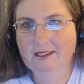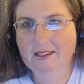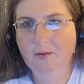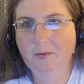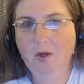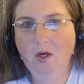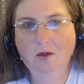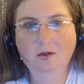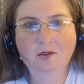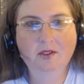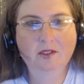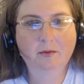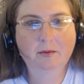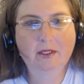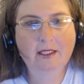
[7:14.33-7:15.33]

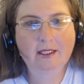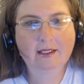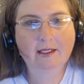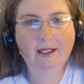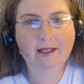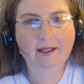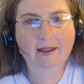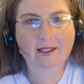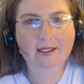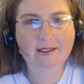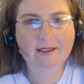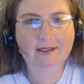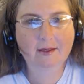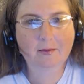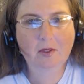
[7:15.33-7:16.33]
supposed to be like
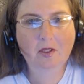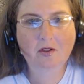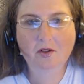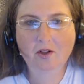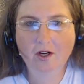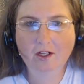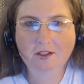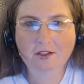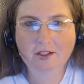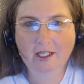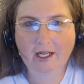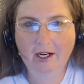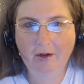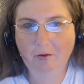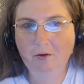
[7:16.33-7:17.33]
the similar card to
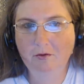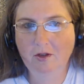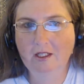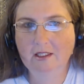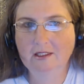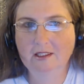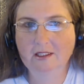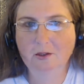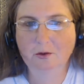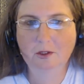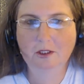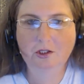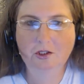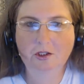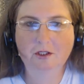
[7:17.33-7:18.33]
the Hierophant in a
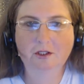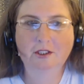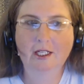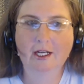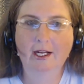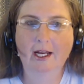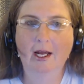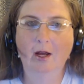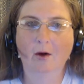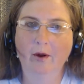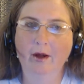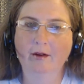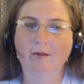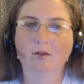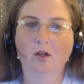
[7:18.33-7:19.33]
traditional deck.
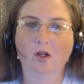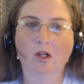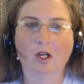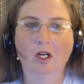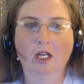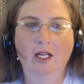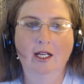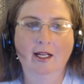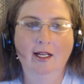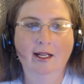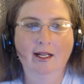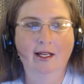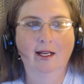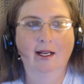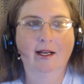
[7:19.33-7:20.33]
However,
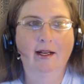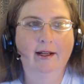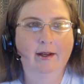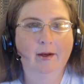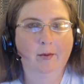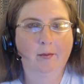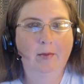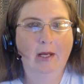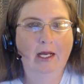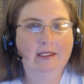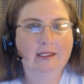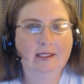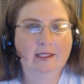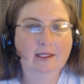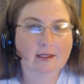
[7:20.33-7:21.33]
I
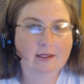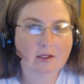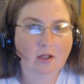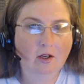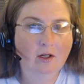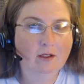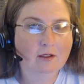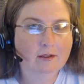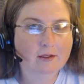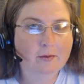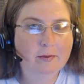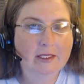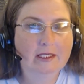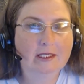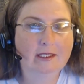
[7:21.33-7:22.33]
see this card a
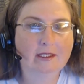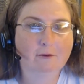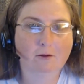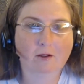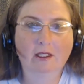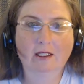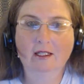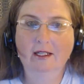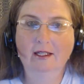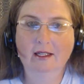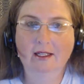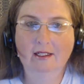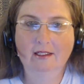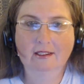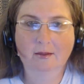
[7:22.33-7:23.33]
little bit differently
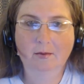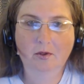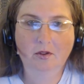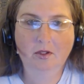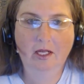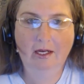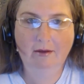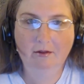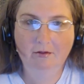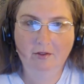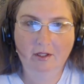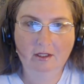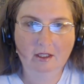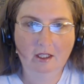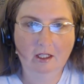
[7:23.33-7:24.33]
than a typical
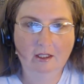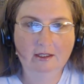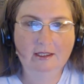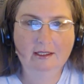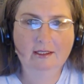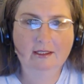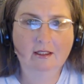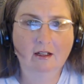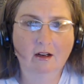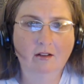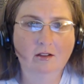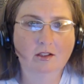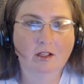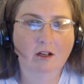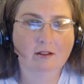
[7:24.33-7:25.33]
Hierophant card. This
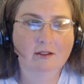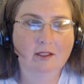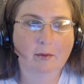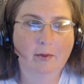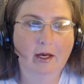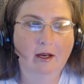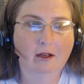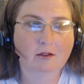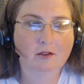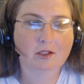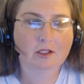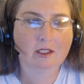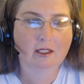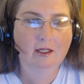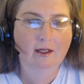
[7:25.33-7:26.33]
card talks
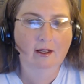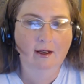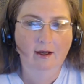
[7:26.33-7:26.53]
about